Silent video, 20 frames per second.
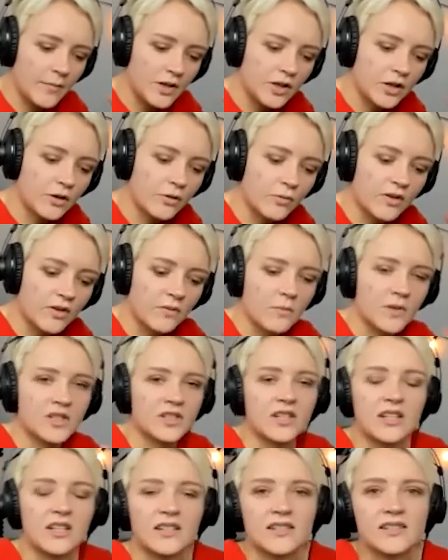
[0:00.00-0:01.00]
you're with
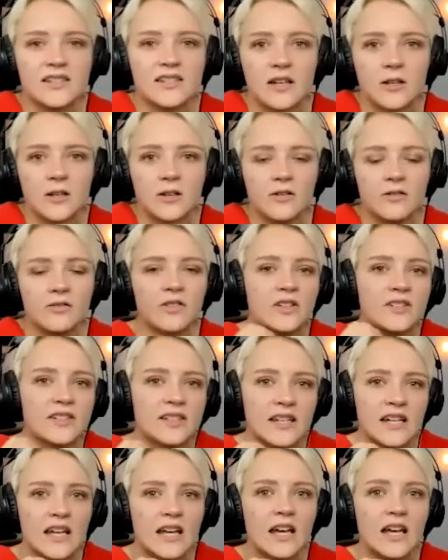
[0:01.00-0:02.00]
Michigan State
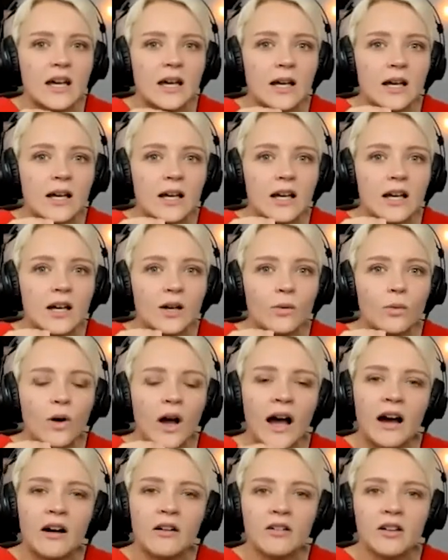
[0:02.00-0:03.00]
University.
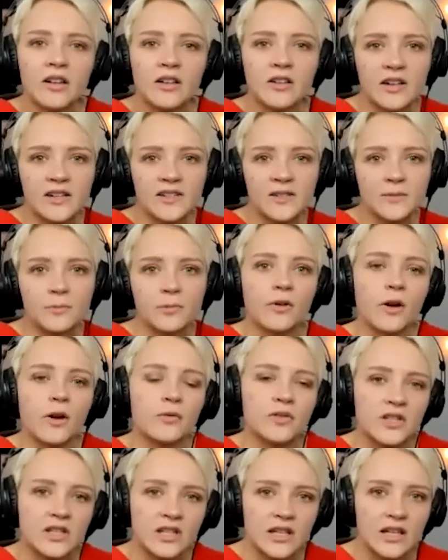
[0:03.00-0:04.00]
How are you guys
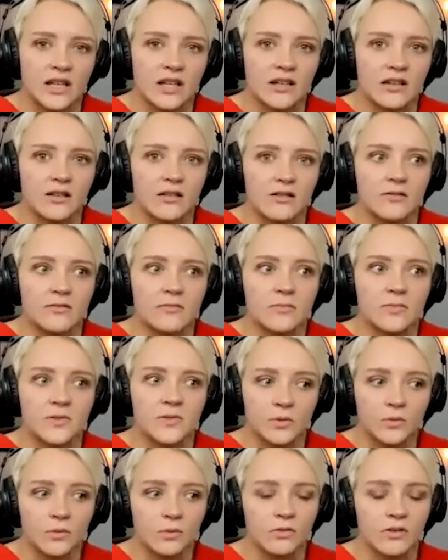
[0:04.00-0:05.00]
approaching
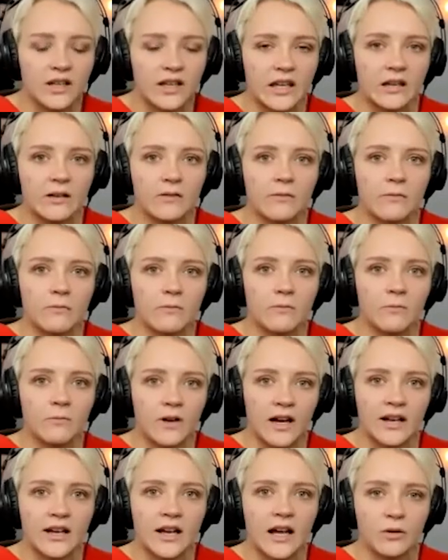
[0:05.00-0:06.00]
schooling
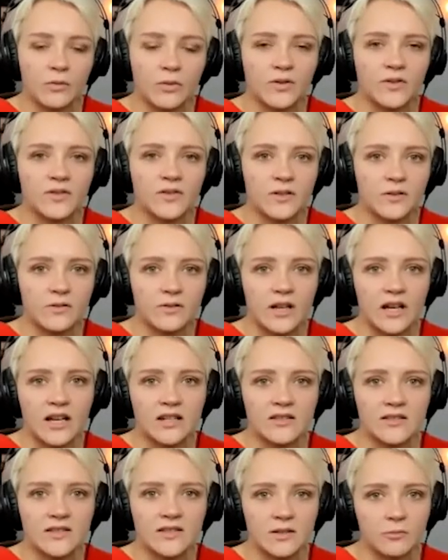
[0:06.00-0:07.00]
right now with
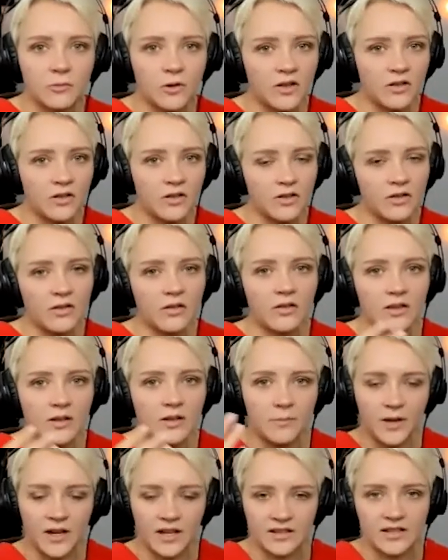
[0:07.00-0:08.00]
students and with
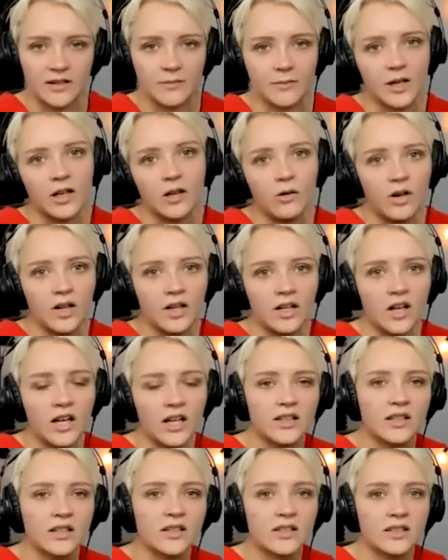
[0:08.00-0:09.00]
the pandemic going
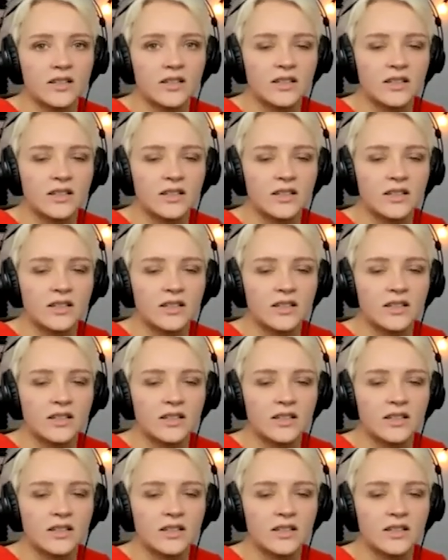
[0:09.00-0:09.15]
on?